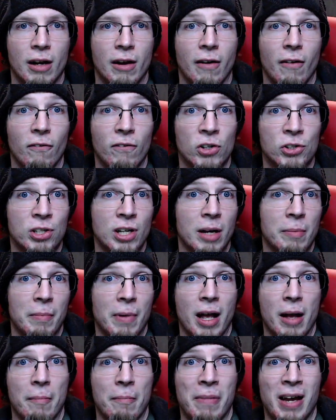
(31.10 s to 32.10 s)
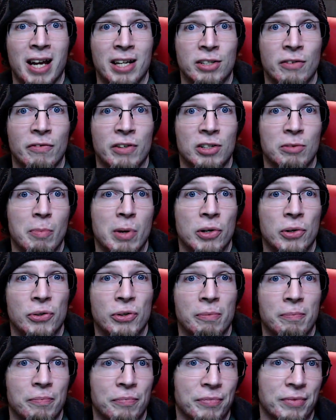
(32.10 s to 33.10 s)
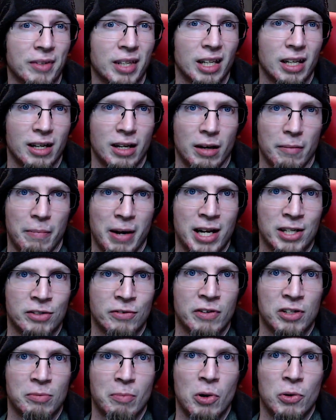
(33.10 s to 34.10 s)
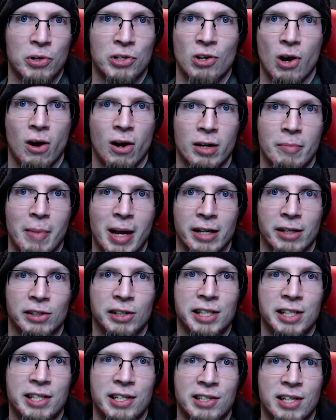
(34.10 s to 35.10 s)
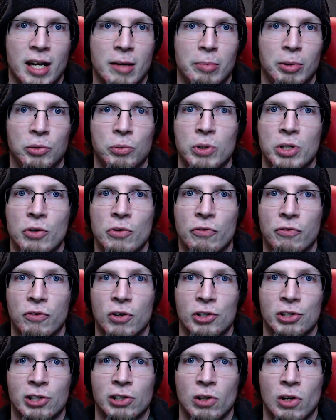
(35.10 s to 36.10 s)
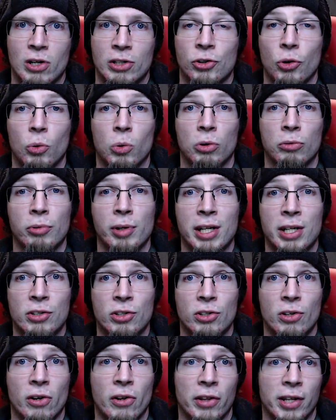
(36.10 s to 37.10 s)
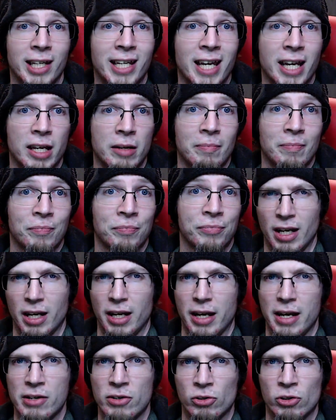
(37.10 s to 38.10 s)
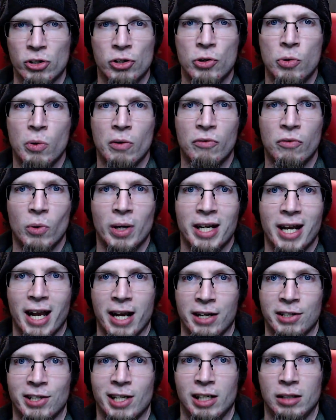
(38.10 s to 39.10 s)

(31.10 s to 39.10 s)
First up, Pacifist Mode. Pacifist Mode is automatically disabled when you first launch or reinstall the game. In order to avoid accidental